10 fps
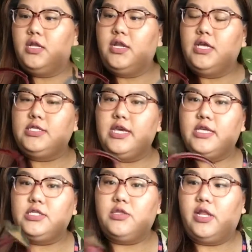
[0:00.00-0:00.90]
Daisy
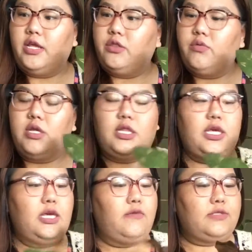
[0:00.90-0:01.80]
has like 3
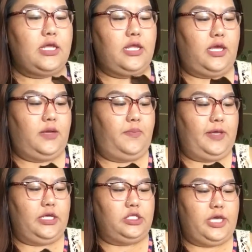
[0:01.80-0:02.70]
leaves and then
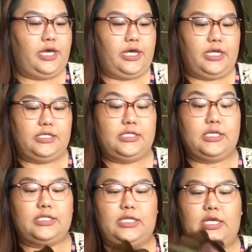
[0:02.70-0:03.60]
Peach has
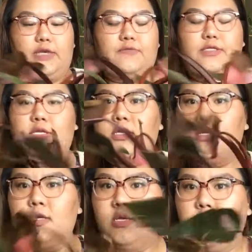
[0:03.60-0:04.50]
6 leaves.
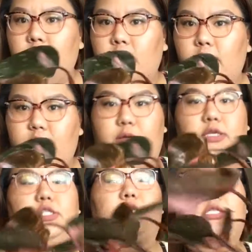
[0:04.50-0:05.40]

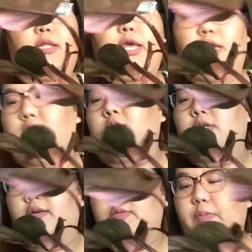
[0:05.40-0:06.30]
But she's like 2
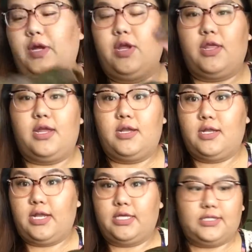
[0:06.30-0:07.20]
times bigger than
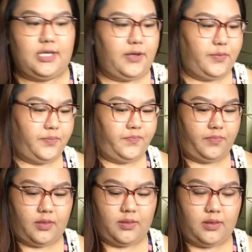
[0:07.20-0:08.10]
Daisy.
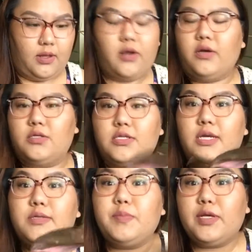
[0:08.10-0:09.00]
Oh no, 2
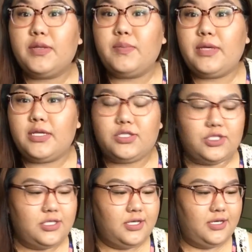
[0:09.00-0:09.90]
times bigger than Peach.